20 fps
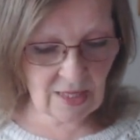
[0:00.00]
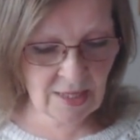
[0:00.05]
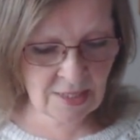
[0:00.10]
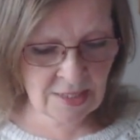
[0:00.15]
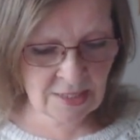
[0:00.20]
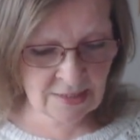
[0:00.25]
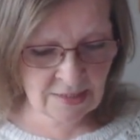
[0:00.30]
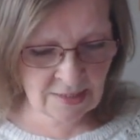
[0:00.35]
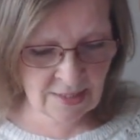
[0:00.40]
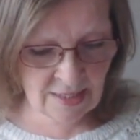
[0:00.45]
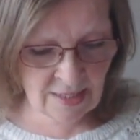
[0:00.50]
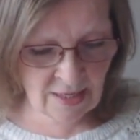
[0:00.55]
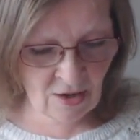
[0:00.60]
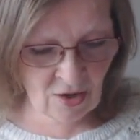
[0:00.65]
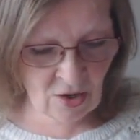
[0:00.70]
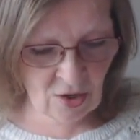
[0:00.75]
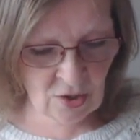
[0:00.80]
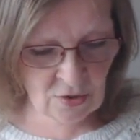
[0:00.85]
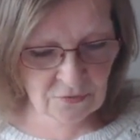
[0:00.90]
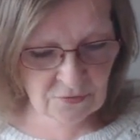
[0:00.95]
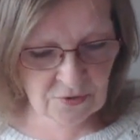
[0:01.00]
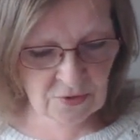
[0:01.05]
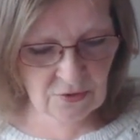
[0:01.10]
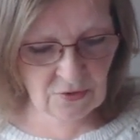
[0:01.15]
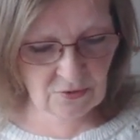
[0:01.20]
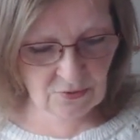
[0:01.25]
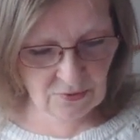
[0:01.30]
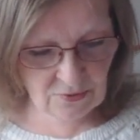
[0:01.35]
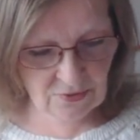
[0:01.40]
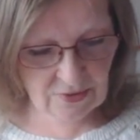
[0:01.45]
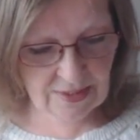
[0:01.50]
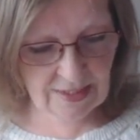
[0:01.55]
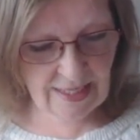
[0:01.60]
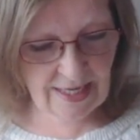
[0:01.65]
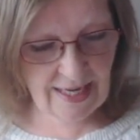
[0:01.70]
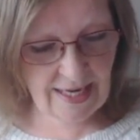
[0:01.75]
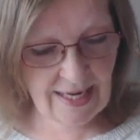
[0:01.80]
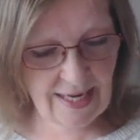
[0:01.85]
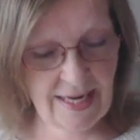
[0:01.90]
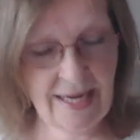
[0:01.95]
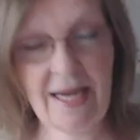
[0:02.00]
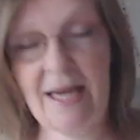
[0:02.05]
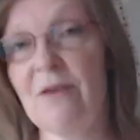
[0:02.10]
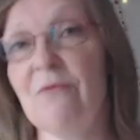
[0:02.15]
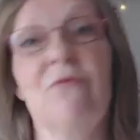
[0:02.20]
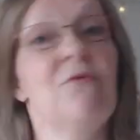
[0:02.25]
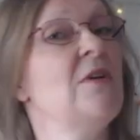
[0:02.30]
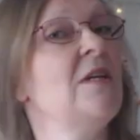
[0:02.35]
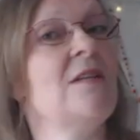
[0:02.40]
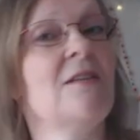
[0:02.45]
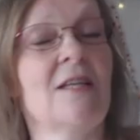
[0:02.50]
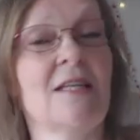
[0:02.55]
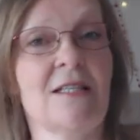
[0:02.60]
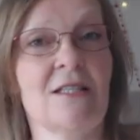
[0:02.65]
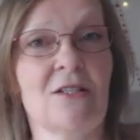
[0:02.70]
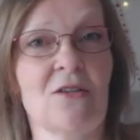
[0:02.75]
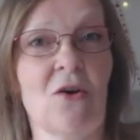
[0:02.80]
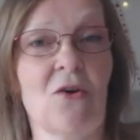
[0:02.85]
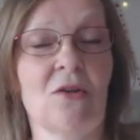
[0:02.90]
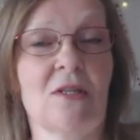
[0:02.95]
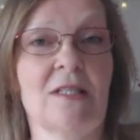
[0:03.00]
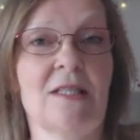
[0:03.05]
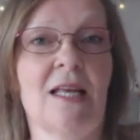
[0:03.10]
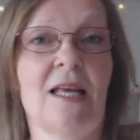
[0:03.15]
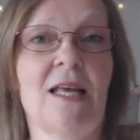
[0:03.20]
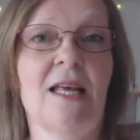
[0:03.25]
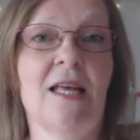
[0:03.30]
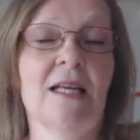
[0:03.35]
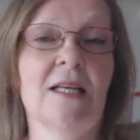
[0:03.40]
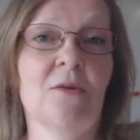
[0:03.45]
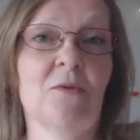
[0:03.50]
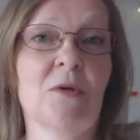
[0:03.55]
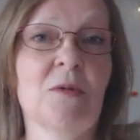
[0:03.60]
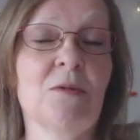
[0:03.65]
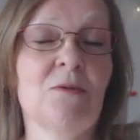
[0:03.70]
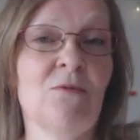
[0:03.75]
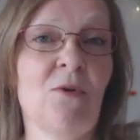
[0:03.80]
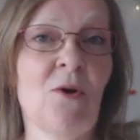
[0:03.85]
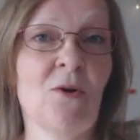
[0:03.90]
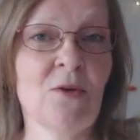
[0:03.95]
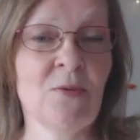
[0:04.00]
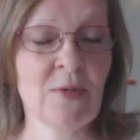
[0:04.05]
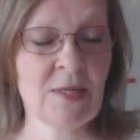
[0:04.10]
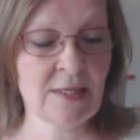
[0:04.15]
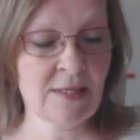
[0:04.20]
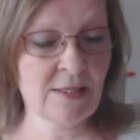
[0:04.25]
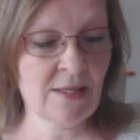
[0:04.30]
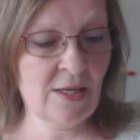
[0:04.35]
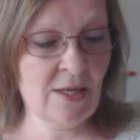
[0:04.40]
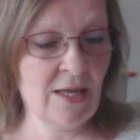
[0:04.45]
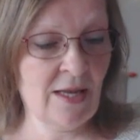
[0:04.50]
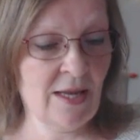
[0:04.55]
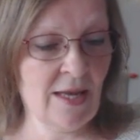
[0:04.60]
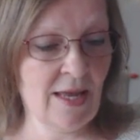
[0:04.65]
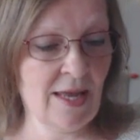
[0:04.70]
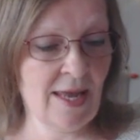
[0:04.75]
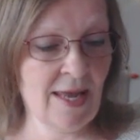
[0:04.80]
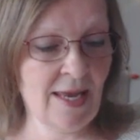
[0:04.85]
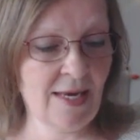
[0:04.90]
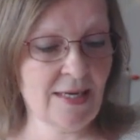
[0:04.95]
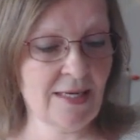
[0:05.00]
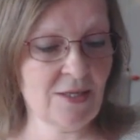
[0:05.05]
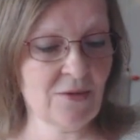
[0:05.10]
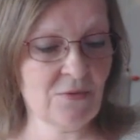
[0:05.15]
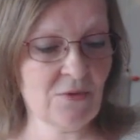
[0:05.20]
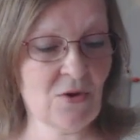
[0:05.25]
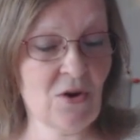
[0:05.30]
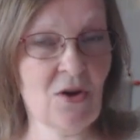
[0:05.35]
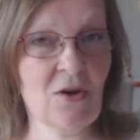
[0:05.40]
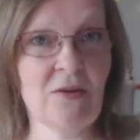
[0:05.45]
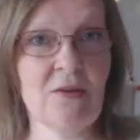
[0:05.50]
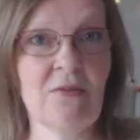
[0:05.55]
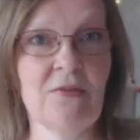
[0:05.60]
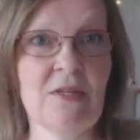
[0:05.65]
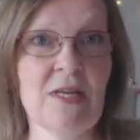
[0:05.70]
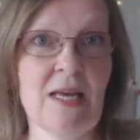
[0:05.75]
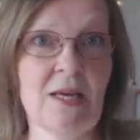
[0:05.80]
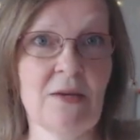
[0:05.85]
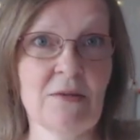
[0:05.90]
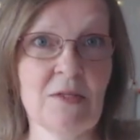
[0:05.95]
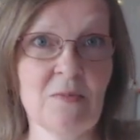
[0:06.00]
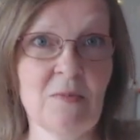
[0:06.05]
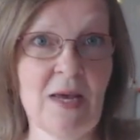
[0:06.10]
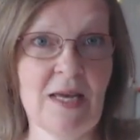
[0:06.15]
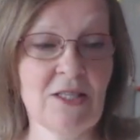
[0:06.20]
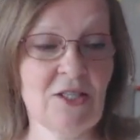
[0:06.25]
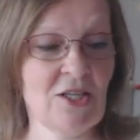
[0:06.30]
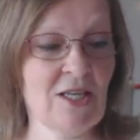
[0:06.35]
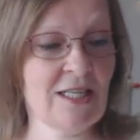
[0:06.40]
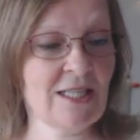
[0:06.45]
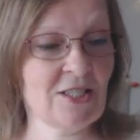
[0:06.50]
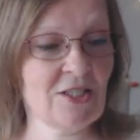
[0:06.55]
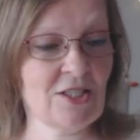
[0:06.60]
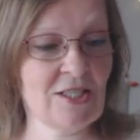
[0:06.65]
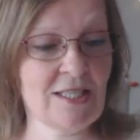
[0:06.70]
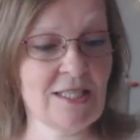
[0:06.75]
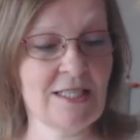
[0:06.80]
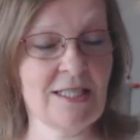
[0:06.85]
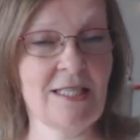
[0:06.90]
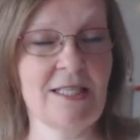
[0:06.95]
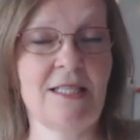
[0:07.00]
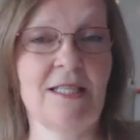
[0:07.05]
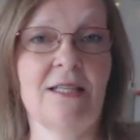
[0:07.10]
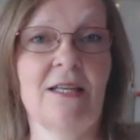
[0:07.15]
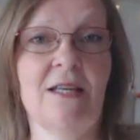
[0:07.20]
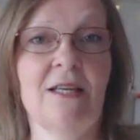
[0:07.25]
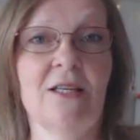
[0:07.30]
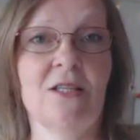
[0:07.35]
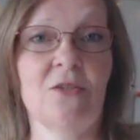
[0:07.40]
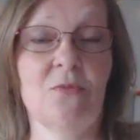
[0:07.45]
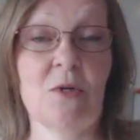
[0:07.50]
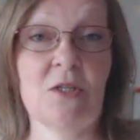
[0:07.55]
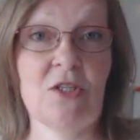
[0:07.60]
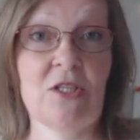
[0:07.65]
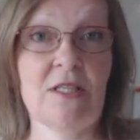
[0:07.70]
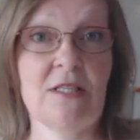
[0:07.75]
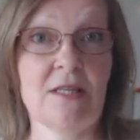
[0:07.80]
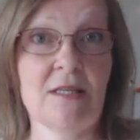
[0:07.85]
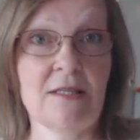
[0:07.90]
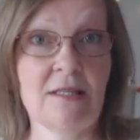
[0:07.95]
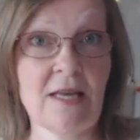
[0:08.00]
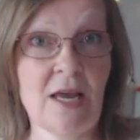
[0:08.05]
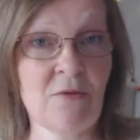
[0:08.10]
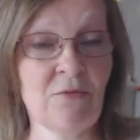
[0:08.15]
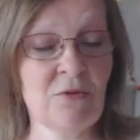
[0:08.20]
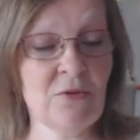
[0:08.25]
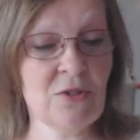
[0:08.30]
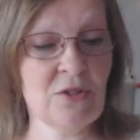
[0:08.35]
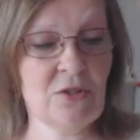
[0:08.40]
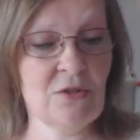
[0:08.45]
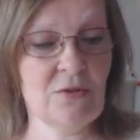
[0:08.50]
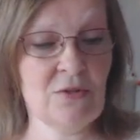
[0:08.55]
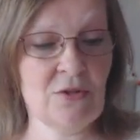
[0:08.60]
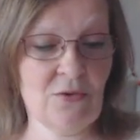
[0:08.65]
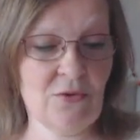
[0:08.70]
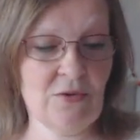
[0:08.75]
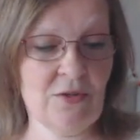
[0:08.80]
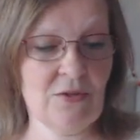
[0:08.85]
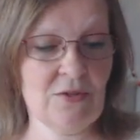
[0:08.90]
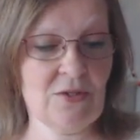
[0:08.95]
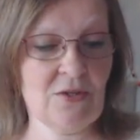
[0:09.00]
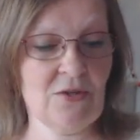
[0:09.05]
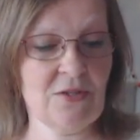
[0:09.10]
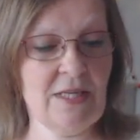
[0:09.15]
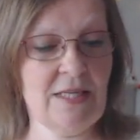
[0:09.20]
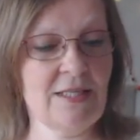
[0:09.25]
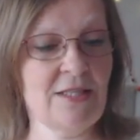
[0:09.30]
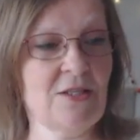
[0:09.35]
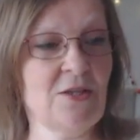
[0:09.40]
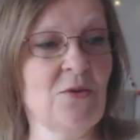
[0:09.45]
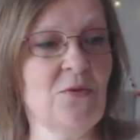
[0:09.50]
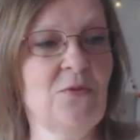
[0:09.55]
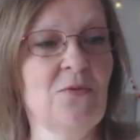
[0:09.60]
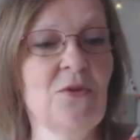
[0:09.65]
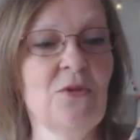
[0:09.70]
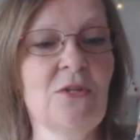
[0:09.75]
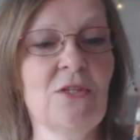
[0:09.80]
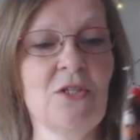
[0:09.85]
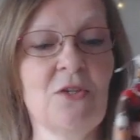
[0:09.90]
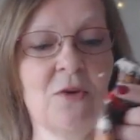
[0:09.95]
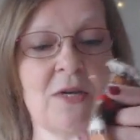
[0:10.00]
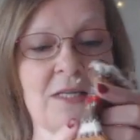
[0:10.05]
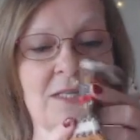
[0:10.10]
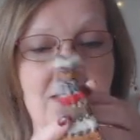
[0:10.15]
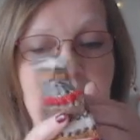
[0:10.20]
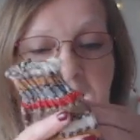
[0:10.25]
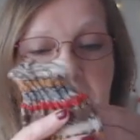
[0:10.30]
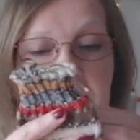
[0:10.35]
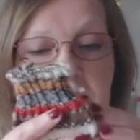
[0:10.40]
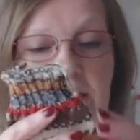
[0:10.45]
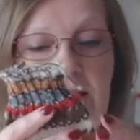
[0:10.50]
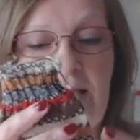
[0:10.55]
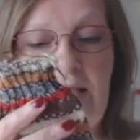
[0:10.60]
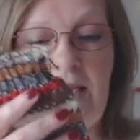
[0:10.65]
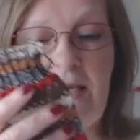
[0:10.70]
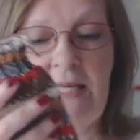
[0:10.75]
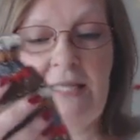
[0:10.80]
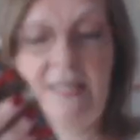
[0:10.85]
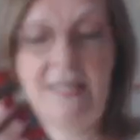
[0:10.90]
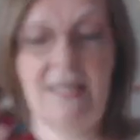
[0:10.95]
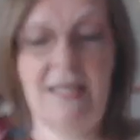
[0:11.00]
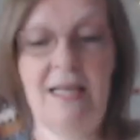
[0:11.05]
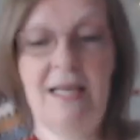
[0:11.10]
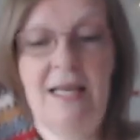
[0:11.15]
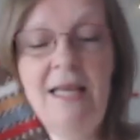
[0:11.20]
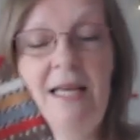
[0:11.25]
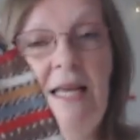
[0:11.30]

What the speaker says: and it's the Afterthought Everything Socks. Now, I was following Ellie of Craft House Magic. She's done several tutorials on it. So first you had to knit